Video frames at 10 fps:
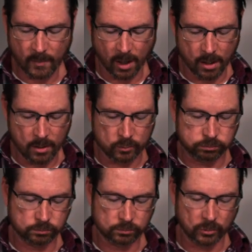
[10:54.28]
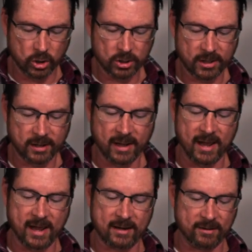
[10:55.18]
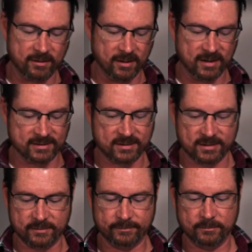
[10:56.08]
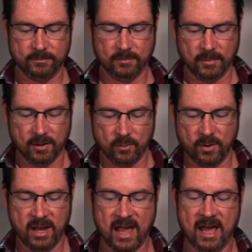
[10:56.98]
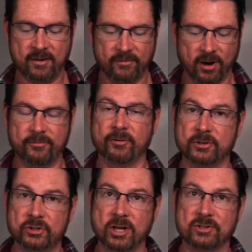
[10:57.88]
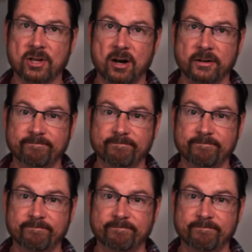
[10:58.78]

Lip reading: Oh, look at this. We have our first chase card.